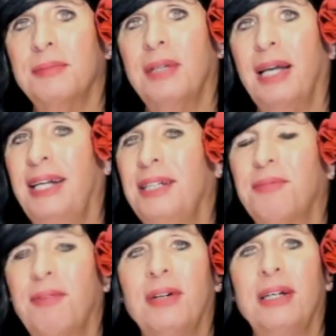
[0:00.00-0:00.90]
And it's
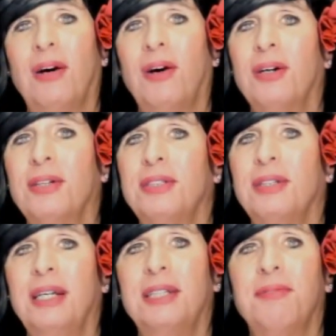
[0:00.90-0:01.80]
very hard
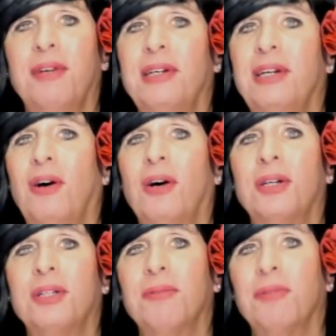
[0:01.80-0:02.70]

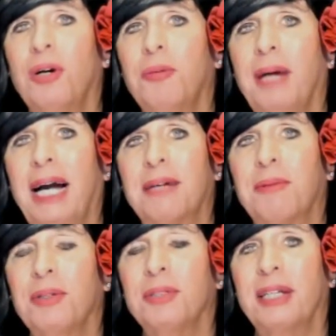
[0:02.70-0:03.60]
to row
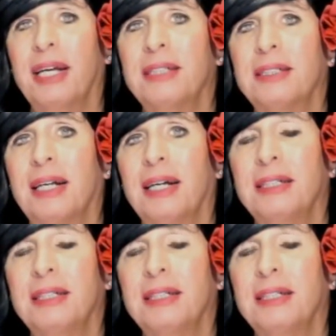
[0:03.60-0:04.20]
backwards against that.